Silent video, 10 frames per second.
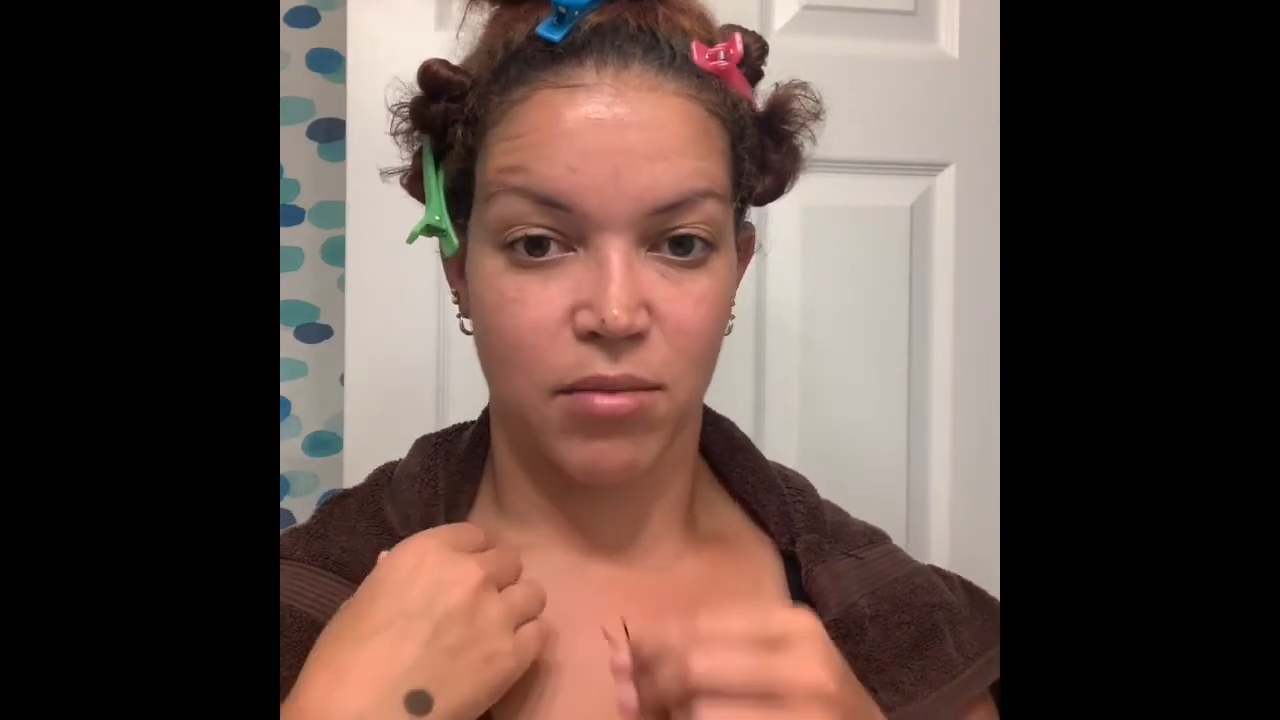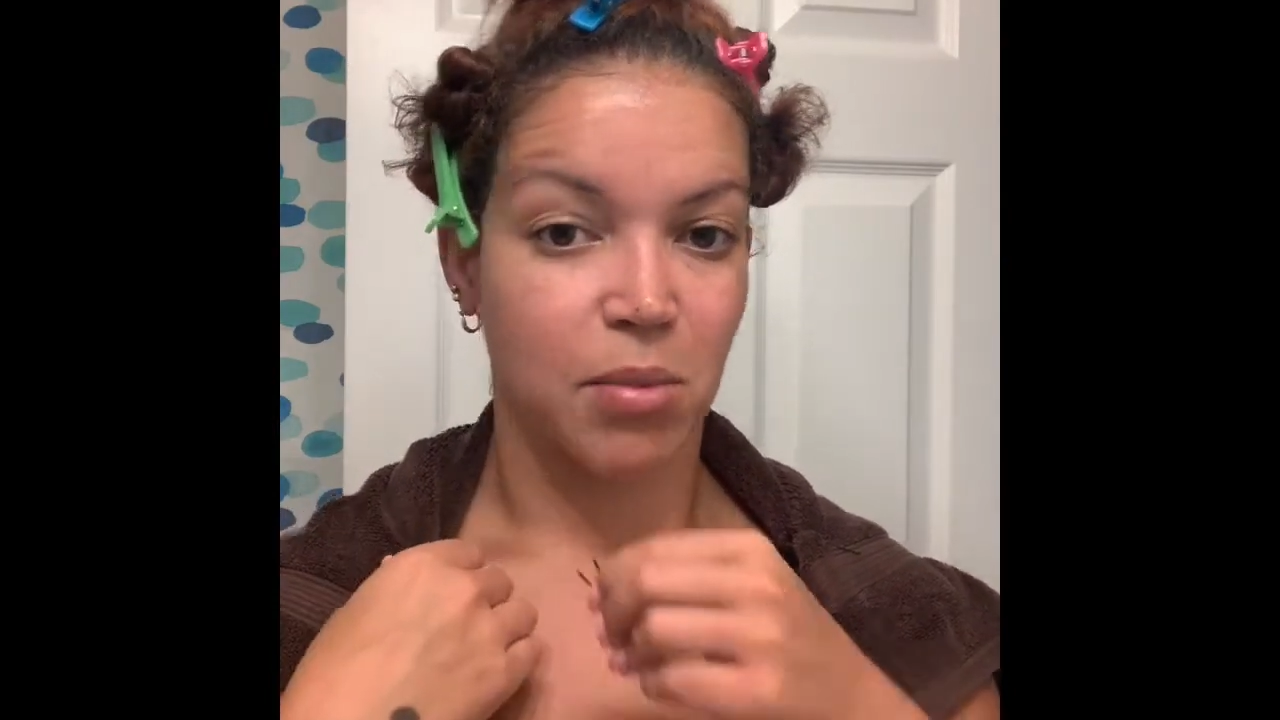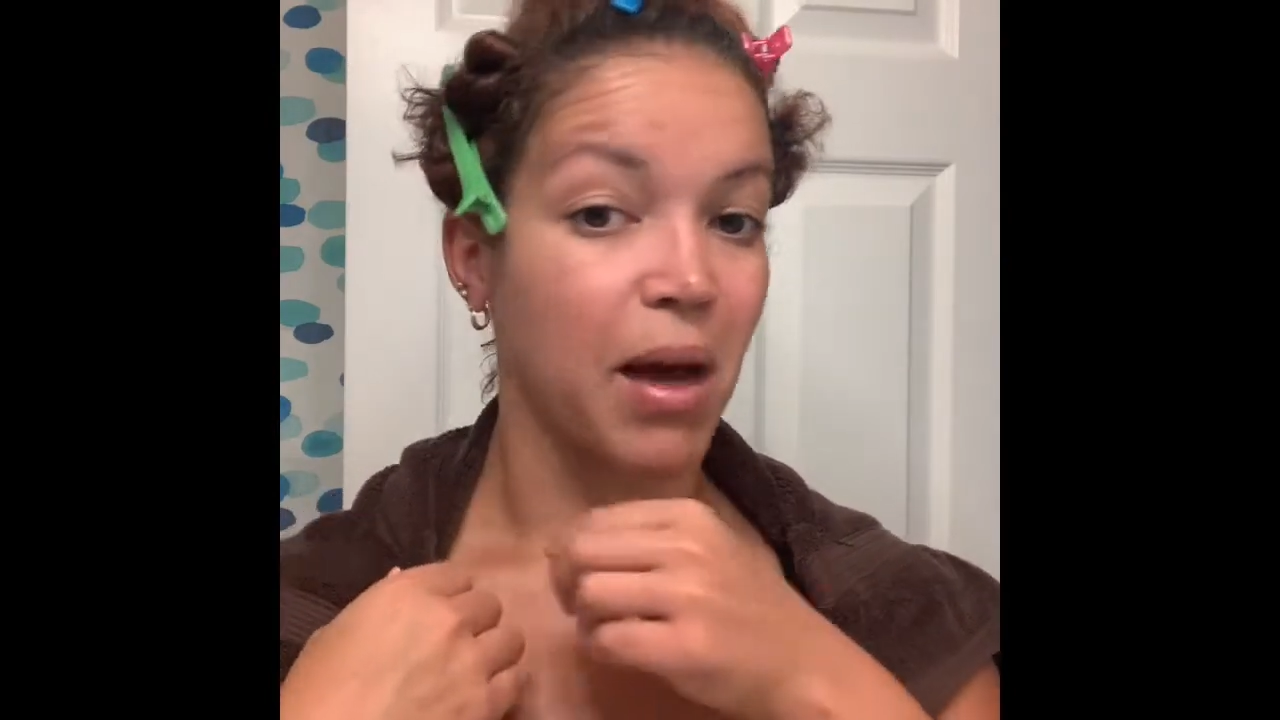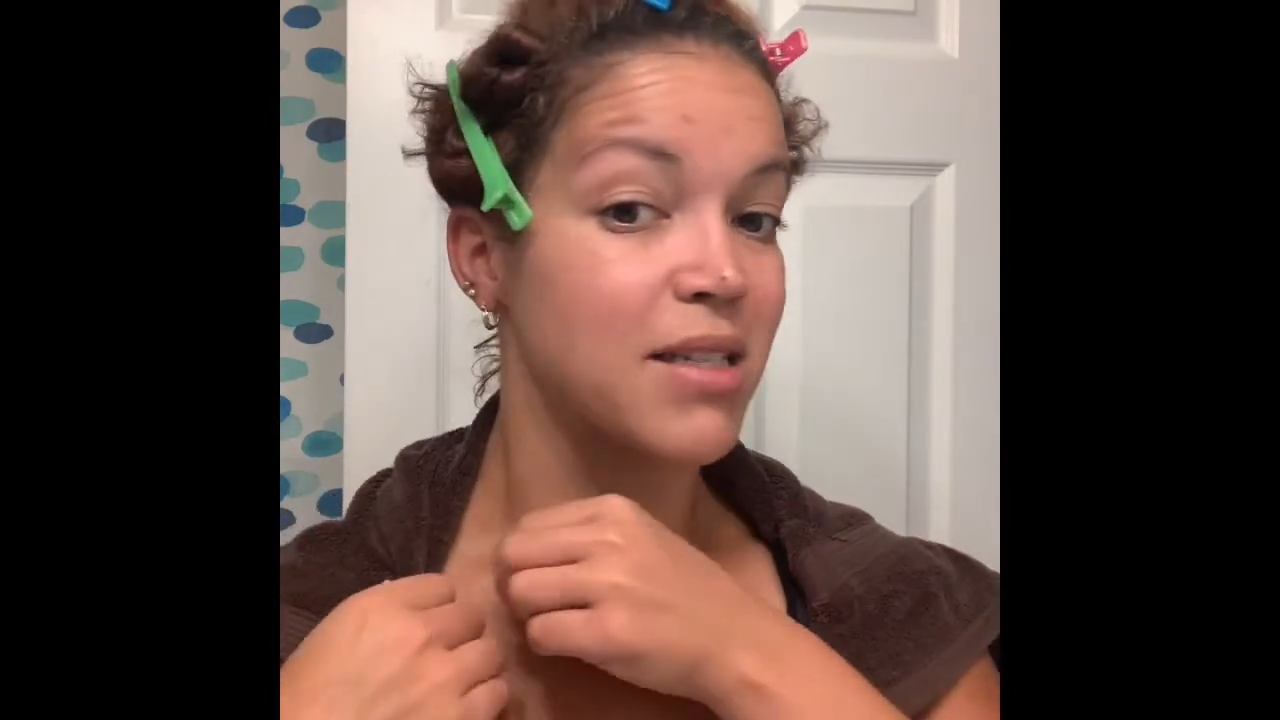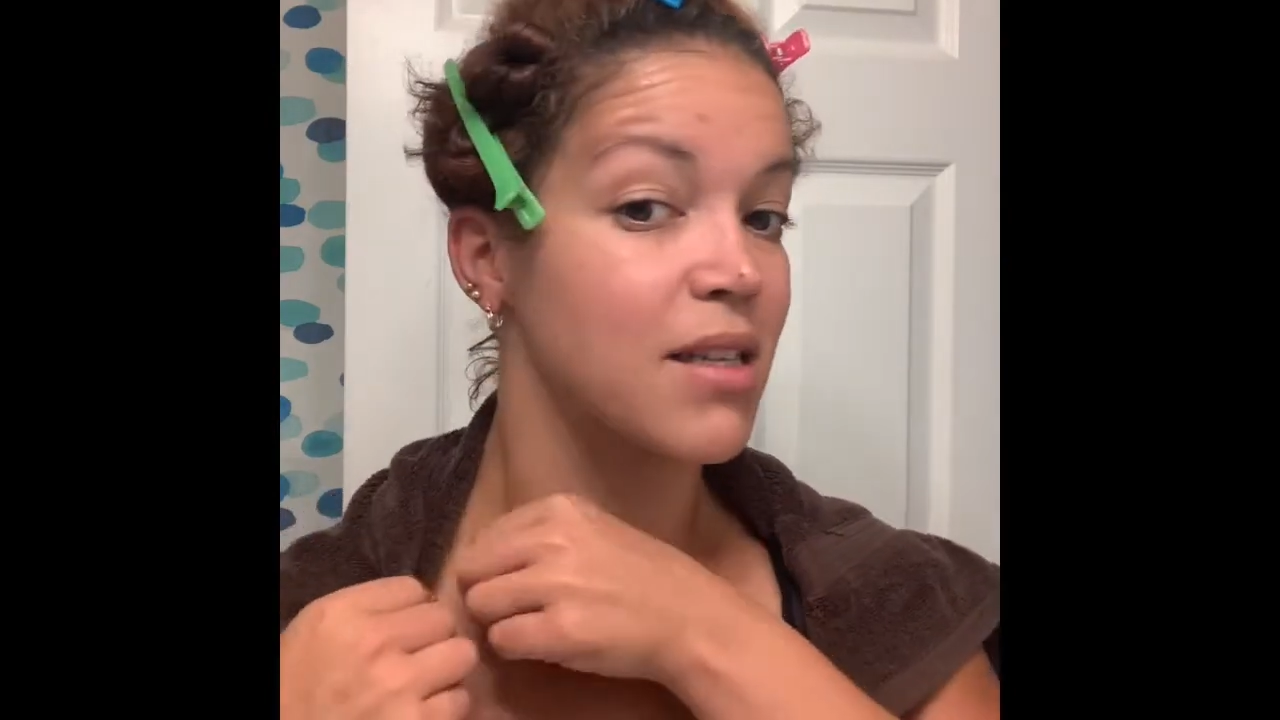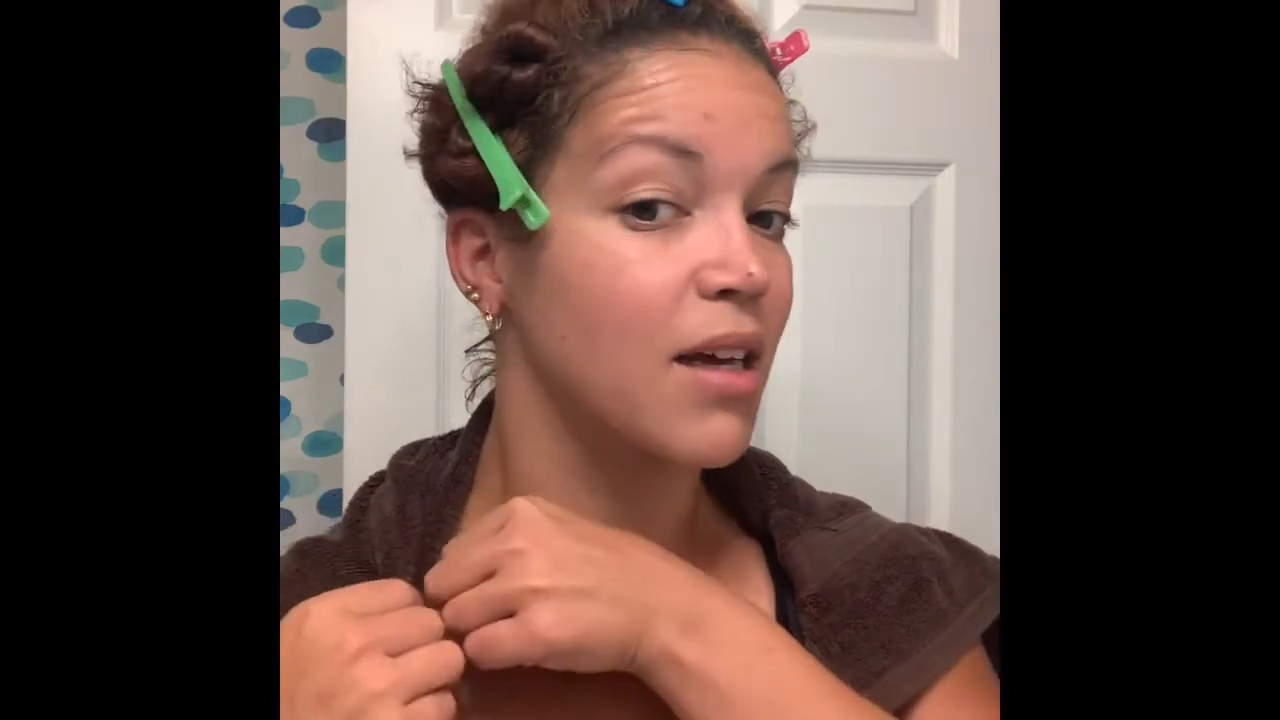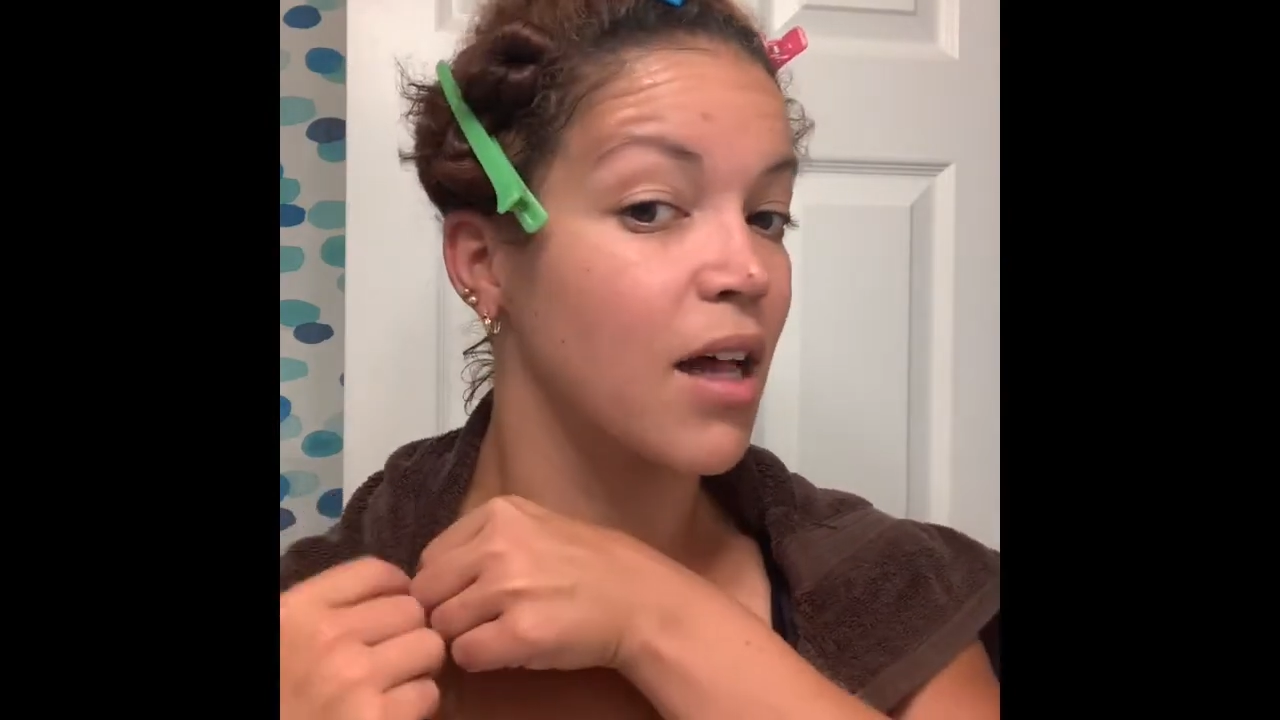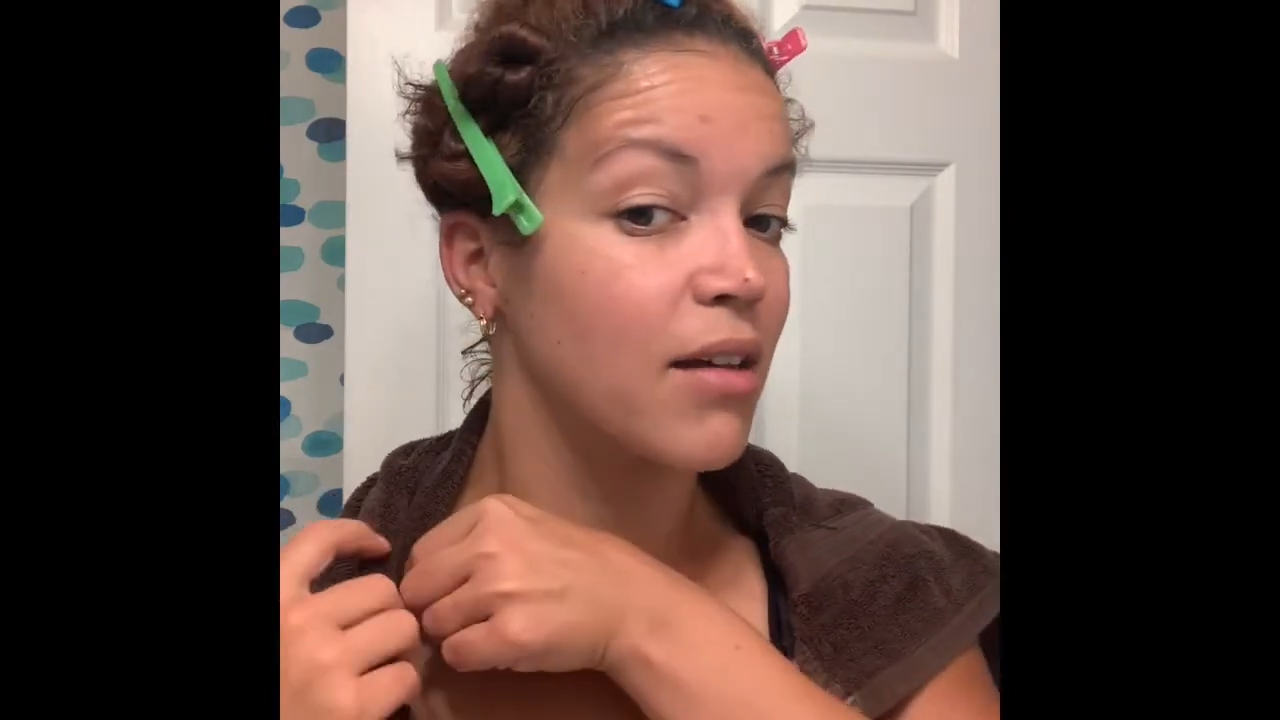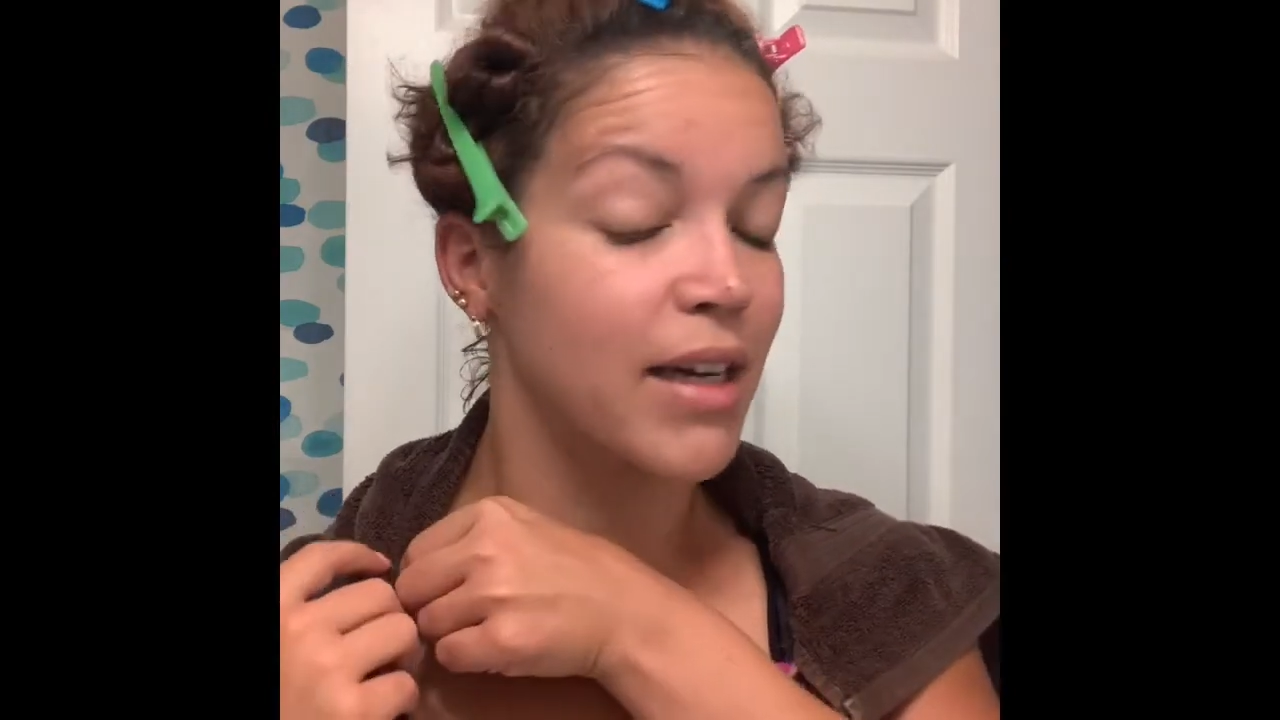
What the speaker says: deposit the color,